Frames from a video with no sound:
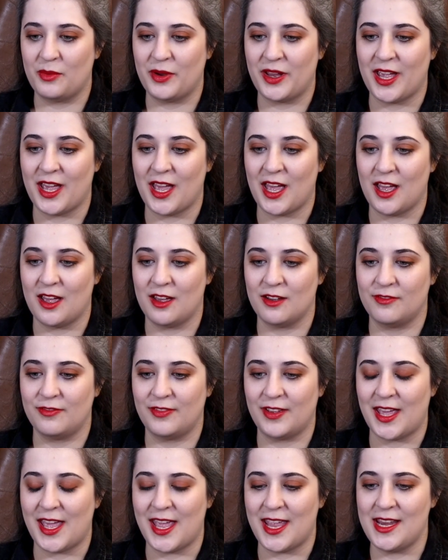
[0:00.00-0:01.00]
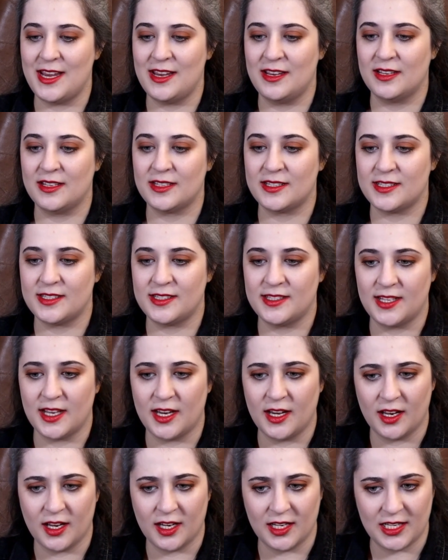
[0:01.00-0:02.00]
we have a
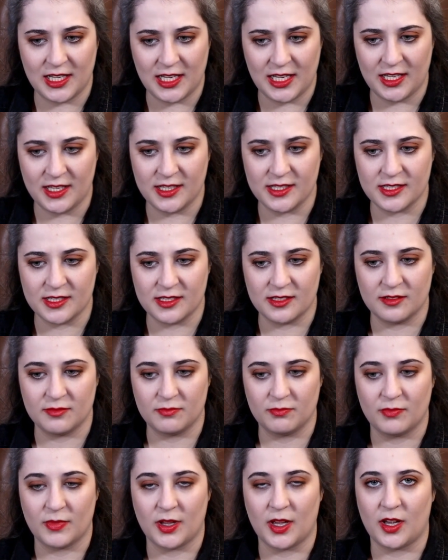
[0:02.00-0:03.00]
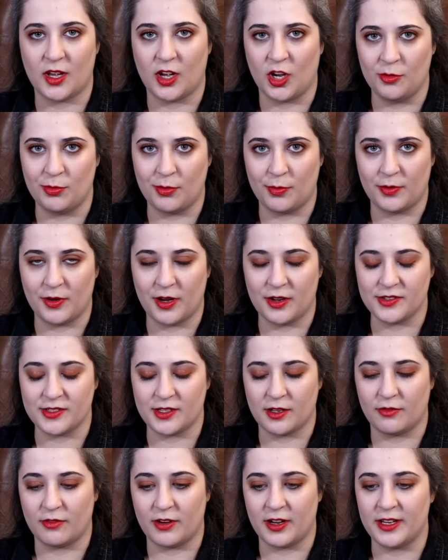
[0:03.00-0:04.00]
Sinhalese, I hope I pronounced
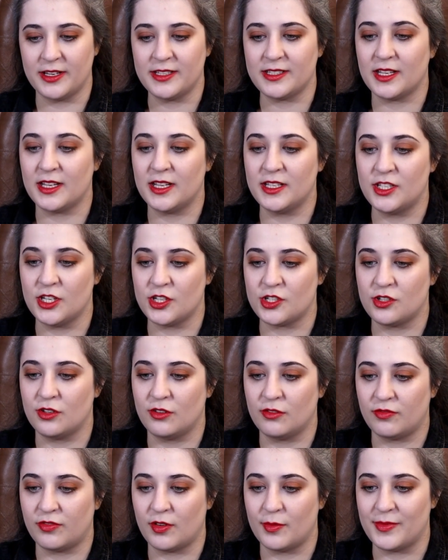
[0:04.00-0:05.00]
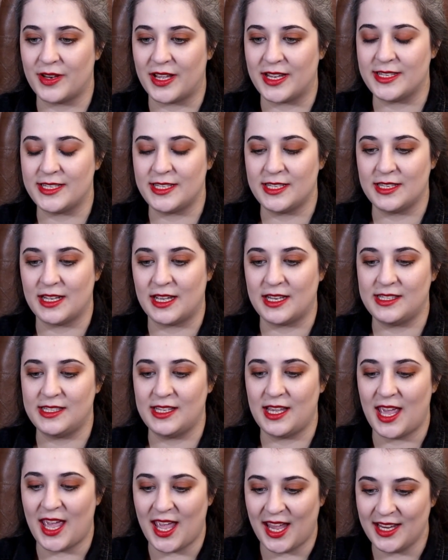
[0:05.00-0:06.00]
that right, edition from
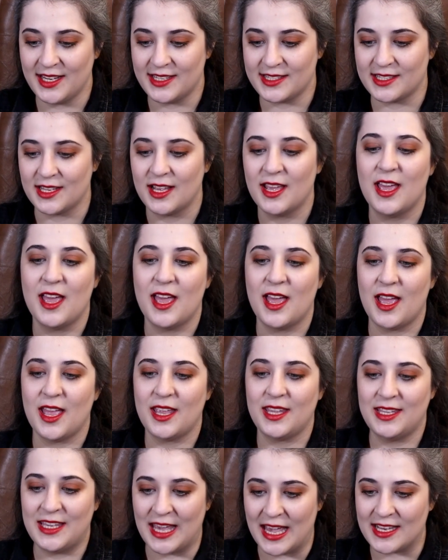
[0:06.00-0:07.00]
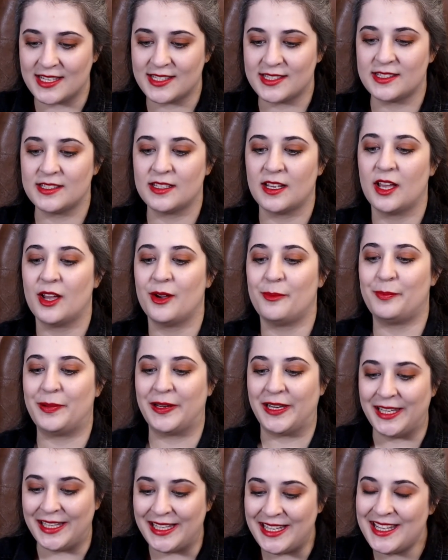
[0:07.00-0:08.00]
1998. Yes,
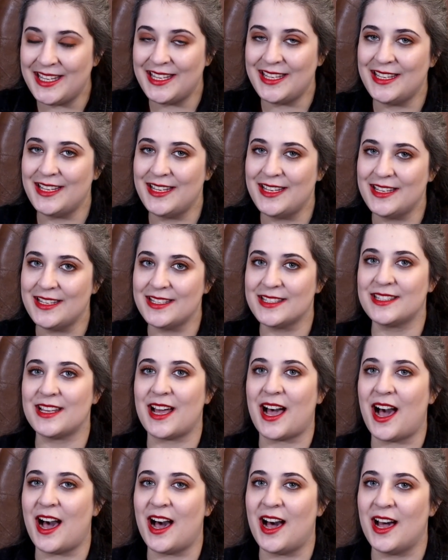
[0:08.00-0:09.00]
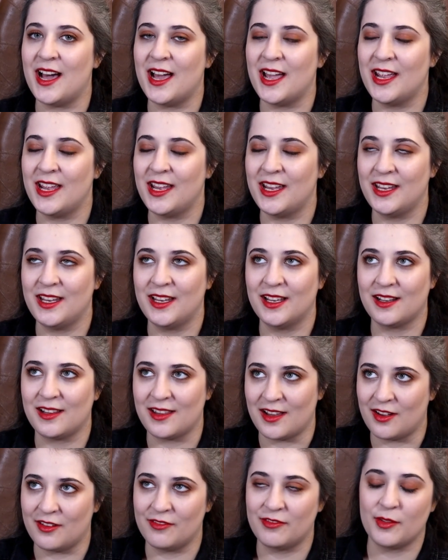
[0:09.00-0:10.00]
please. I
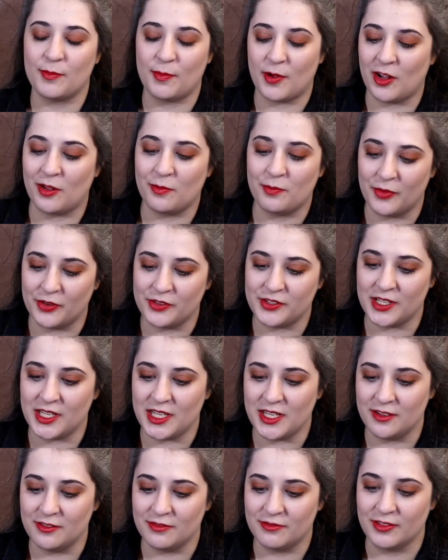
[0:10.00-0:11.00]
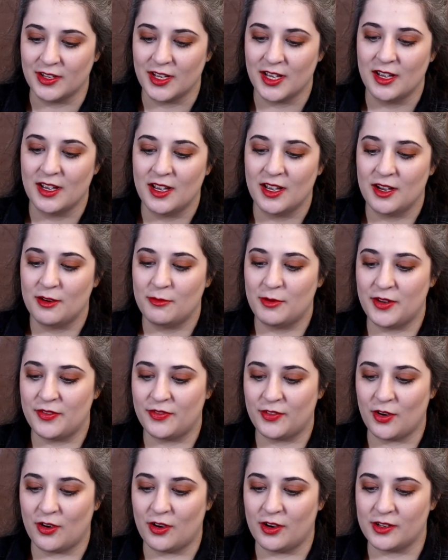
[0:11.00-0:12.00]
love the pulp motif.
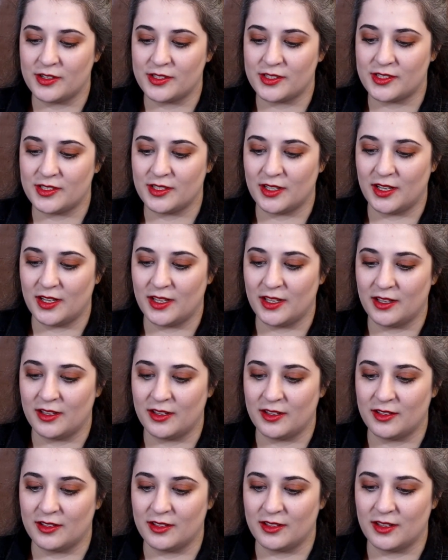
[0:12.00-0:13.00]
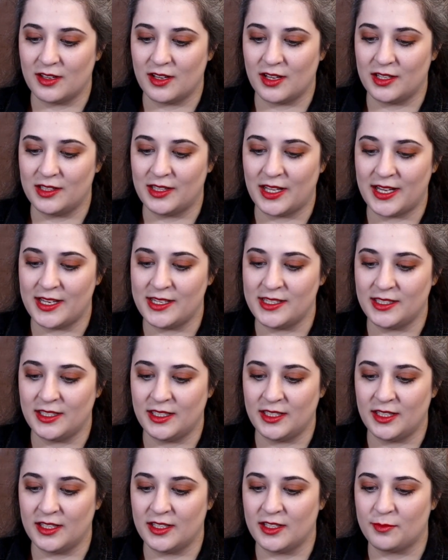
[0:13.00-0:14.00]
We've got a
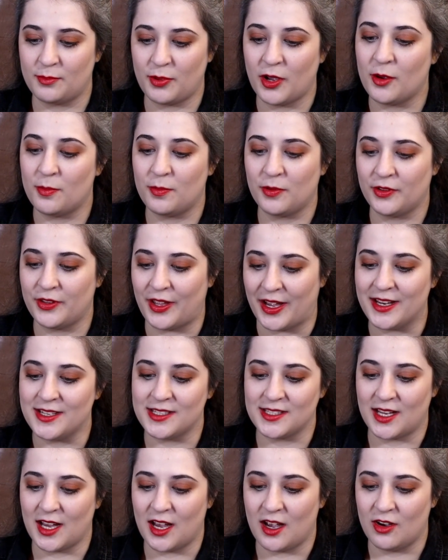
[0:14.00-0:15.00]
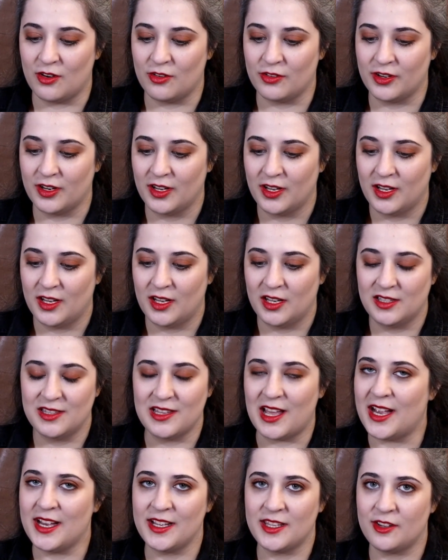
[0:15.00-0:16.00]
lady in a purple nightgown
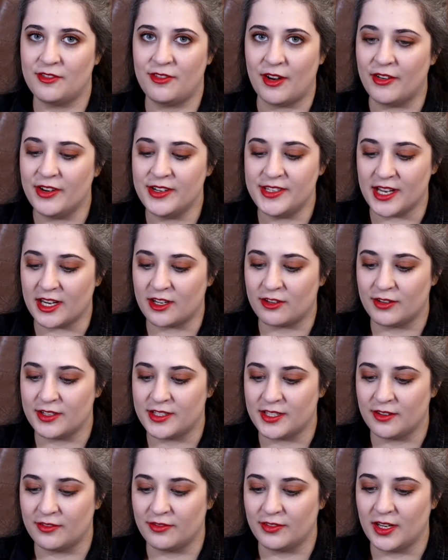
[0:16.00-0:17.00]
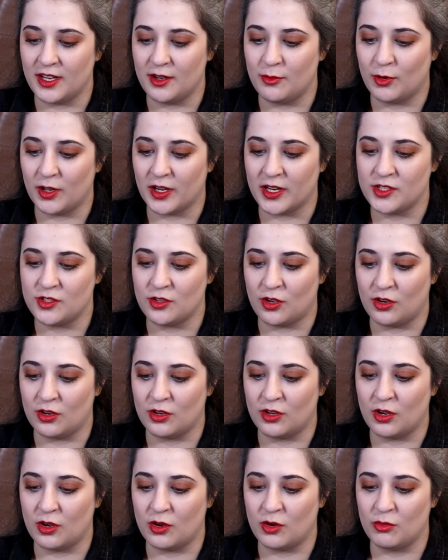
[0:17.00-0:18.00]
lying there very decoratively while a
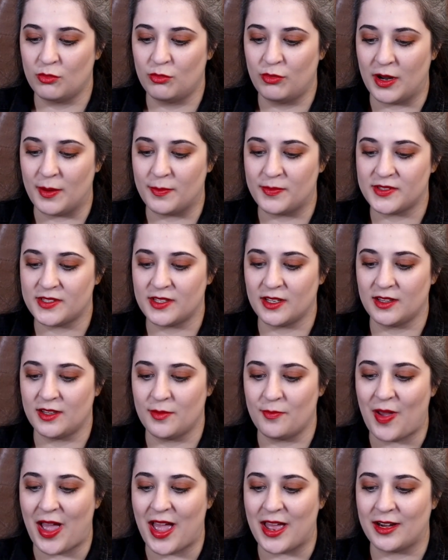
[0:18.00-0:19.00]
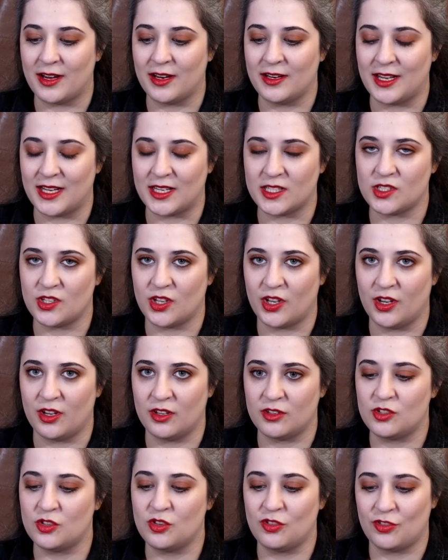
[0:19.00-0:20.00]
dog rips the man next to
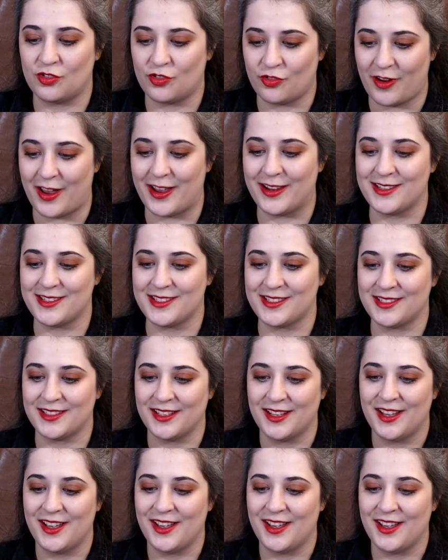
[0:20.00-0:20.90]
her to shreds,